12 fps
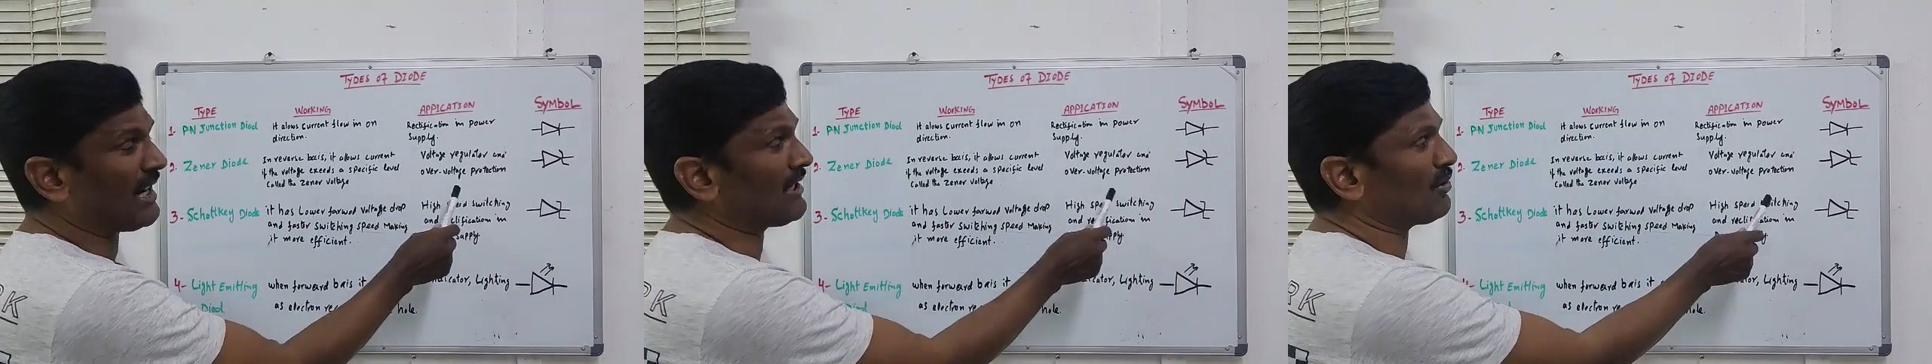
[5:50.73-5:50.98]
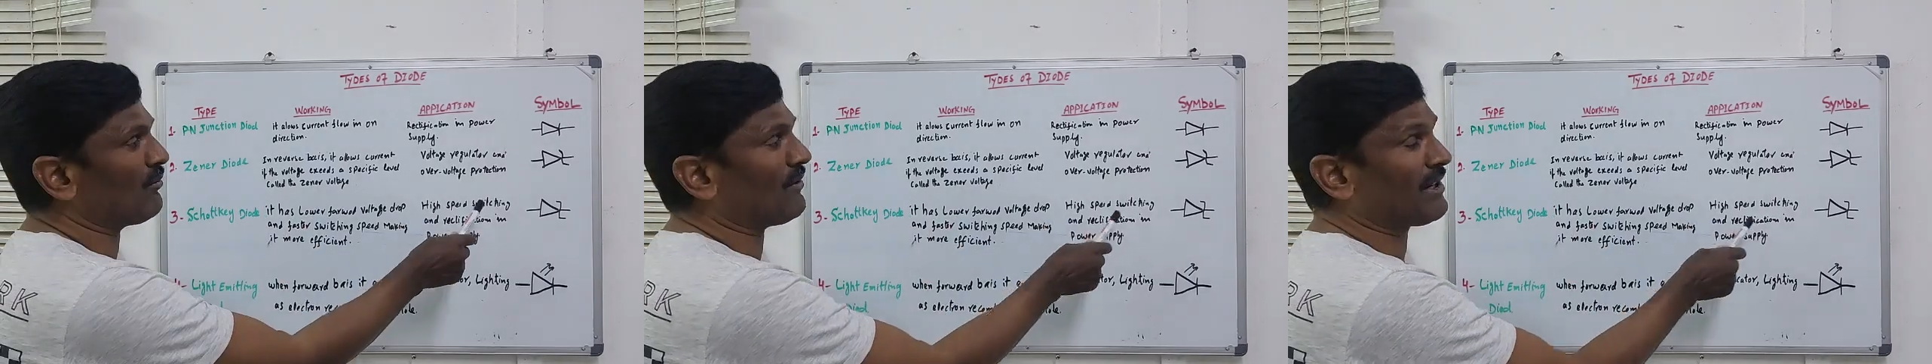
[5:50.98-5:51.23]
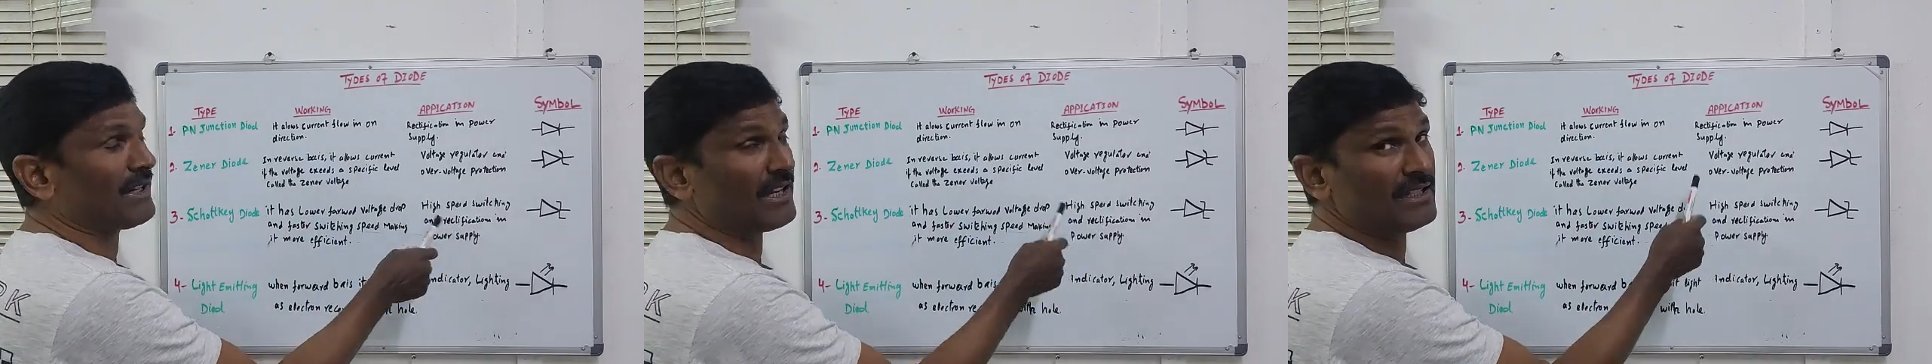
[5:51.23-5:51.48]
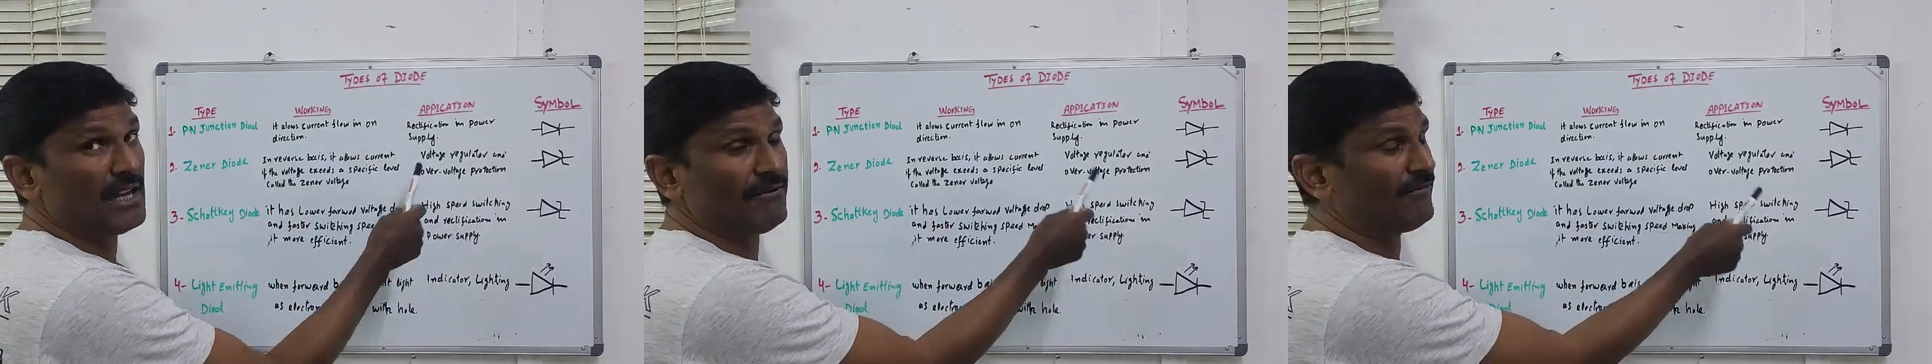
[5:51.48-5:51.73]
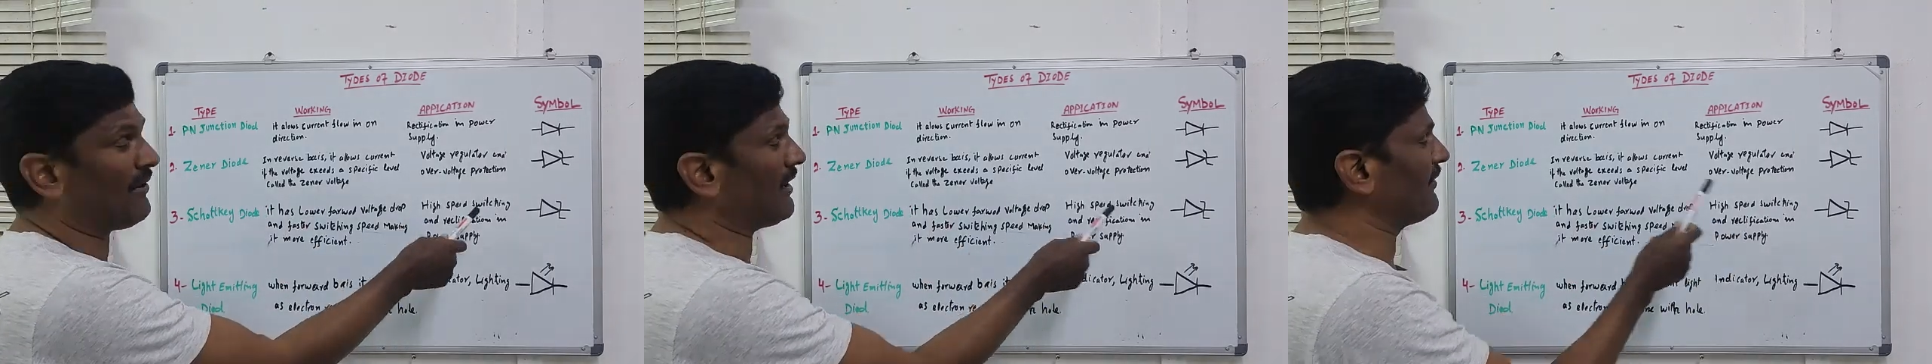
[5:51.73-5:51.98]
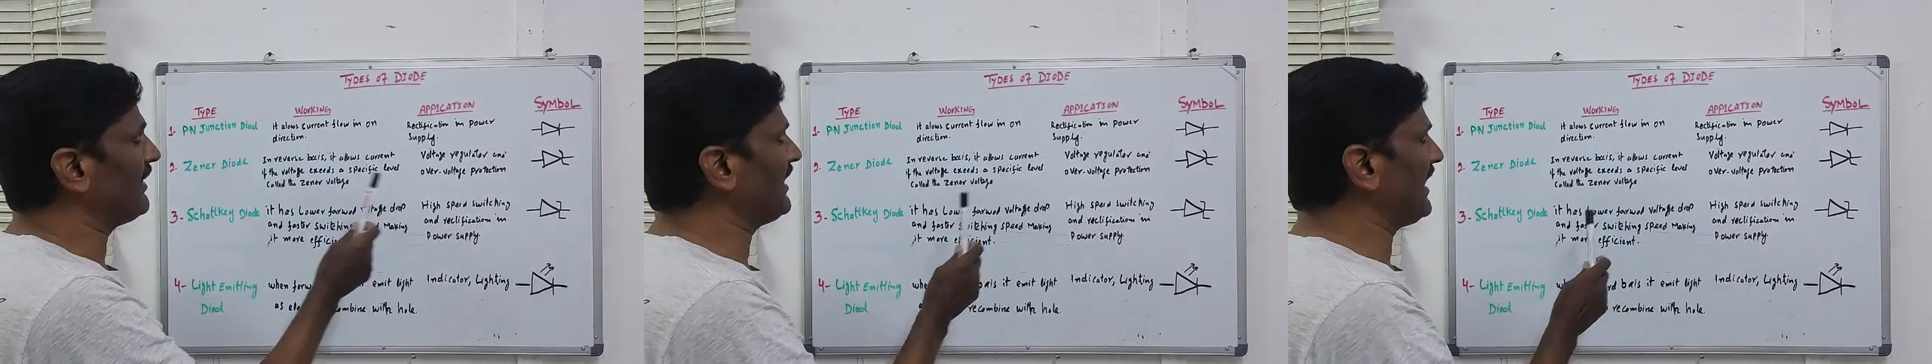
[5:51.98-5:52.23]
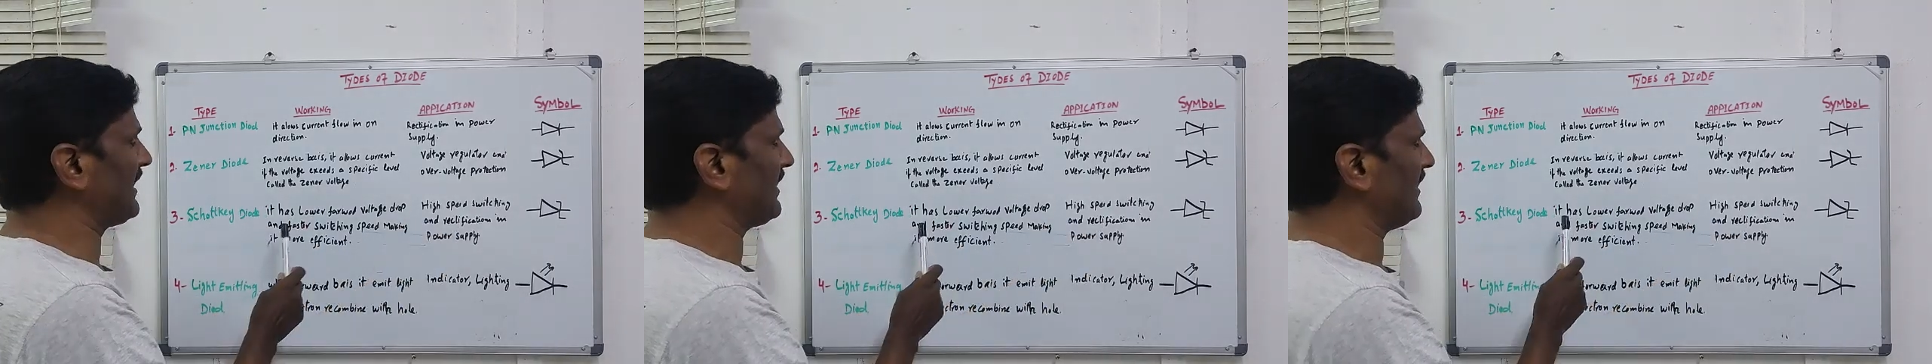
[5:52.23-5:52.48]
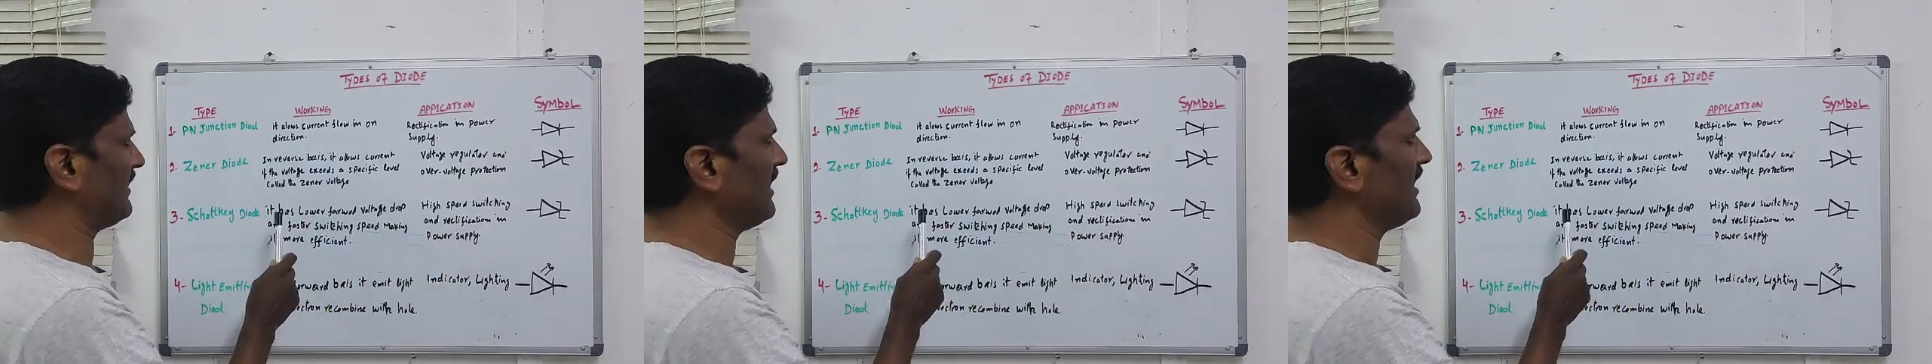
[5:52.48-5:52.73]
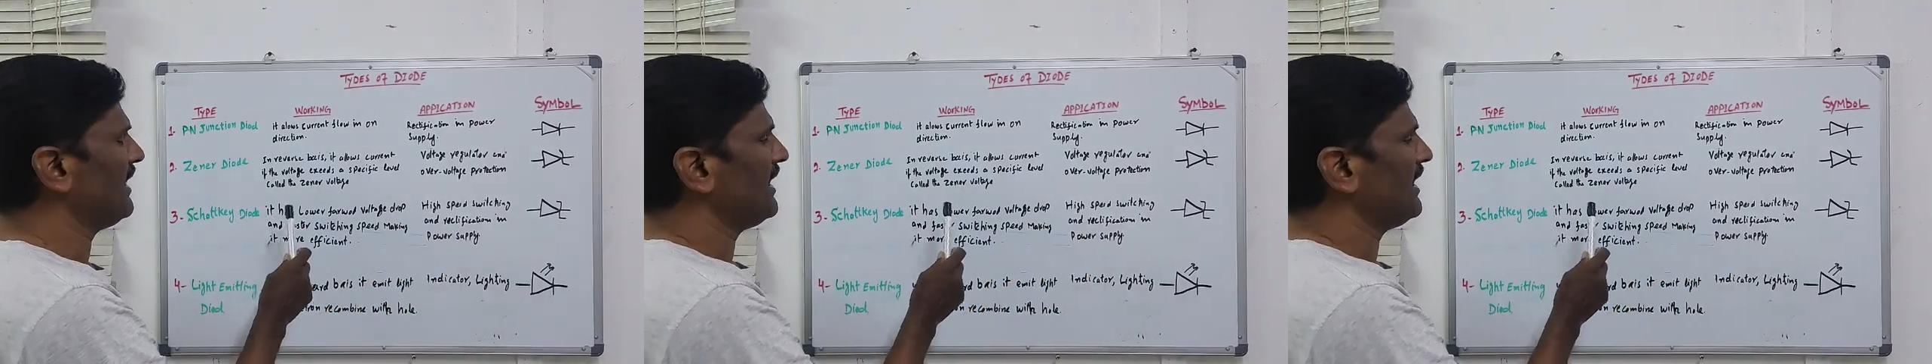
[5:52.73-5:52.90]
also work in the forward directions.